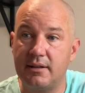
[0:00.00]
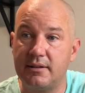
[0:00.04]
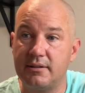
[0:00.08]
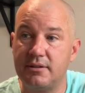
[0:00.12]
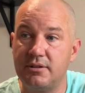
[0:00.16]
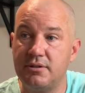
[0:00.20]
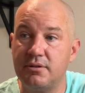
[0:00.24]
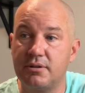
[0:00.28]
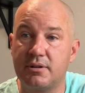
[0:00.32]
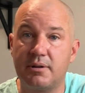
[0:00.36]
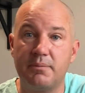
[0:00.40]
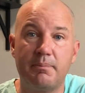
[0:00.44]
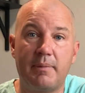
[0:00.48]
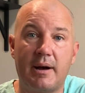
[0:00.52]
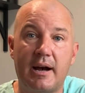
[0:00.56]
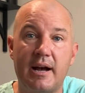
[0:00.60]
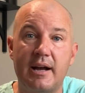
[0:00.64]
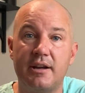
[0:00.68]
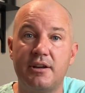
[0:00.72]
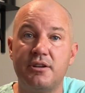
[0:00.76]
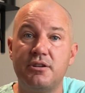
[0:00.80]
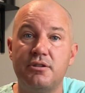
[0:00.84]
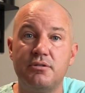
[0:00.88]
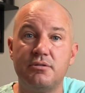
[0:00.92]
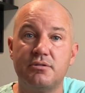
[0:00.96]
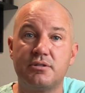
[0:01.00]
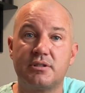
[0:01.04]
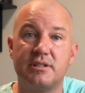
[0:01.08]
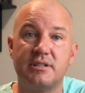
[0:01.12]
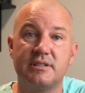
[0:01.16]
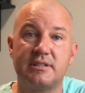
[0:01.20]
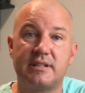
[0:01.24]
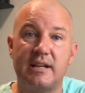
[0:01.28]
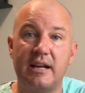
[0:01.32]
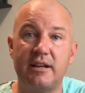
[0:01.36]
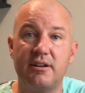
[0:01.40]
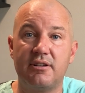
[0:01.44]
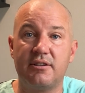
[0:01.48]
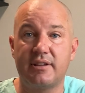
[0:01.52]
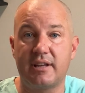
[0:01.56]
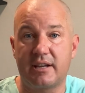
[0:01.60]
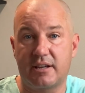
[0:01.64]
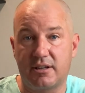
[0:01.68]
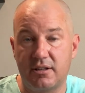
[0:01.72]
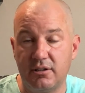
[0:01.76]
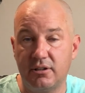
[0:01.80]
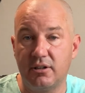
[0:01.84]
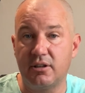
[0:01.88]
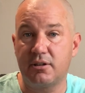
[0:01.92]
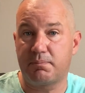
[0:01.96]
you can buy a used container that
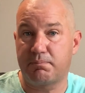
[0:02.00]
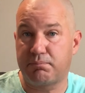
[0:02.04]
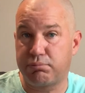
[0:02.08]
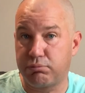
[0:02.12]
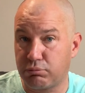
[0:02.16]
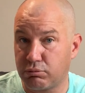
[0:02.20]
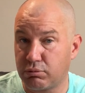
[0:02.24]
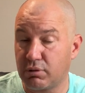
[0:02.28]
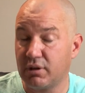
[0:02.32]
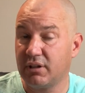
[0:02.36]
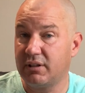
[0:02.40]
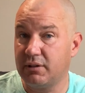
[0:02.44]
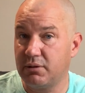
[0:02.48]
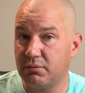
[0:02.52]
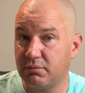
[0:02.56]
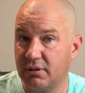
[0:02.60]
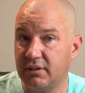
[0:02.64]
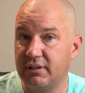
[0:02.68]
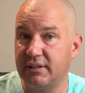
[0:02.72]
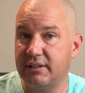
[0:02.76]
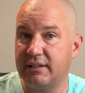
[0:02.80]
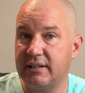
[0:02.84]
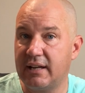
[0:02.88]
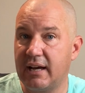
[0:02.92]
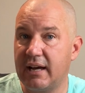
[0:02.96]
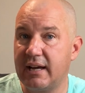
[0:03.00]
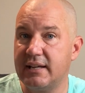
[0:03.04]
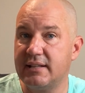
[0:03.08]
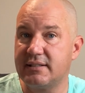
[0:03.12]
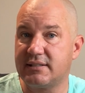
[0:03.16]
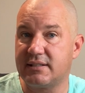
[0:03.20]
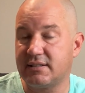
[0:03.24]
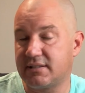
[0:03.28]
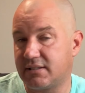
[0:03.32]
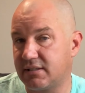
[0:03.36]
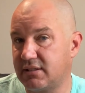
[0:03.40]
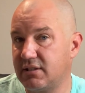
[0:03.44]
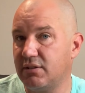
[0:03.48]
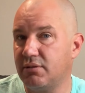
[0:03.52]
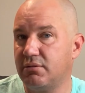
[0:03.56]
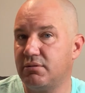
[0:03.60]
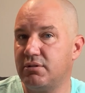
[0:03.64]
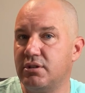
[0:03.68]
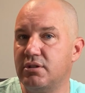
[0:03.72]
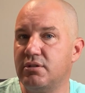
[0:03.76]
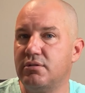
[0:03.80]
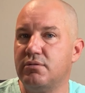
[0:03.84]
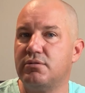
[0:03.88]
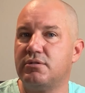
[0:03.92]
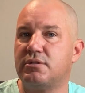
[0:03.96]
can look really, really nice. It's still
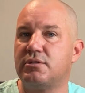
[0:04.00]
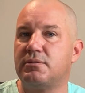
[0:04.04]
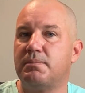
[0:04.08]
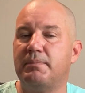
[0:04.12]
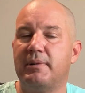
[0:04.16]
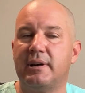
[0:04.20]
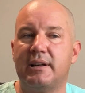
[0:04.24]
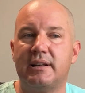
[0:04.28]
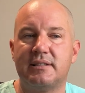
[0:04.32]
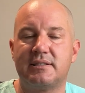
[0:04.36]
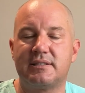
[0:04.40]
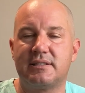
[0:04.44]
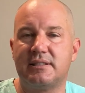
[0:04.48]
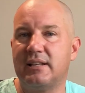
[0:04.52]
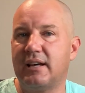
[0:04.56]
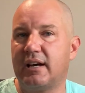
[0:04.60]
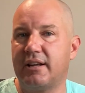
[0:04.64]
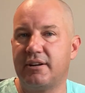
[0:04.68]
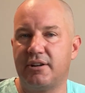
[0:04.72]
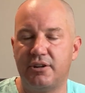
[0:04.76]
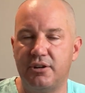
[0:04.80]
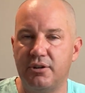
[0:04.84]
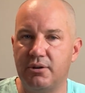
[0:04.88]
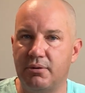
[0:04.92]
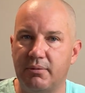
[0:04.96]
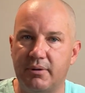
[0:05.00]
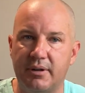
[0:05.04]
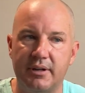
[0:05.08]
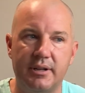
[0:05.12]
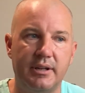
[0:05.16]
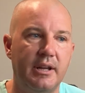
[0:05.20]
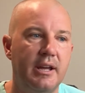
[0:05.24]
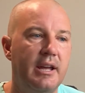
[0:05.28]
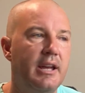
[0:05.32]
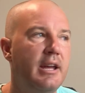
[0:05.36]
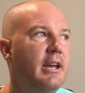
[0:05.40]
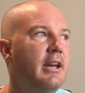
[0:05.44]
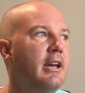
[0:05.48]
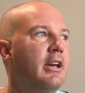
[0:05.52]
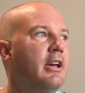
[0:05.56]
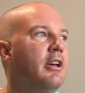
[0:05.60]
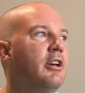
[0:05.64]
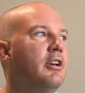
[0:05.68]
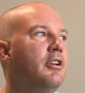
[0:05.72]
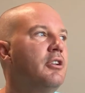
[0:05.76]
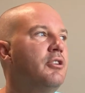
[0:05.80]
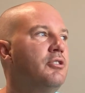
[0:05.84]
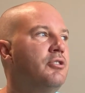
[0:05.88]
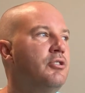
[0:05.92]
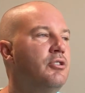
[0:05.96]
used, but it's not a new one.
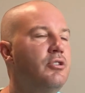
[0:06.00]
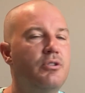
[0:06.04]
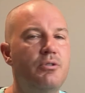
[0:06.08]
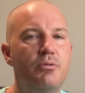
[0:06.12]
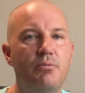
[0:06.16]
New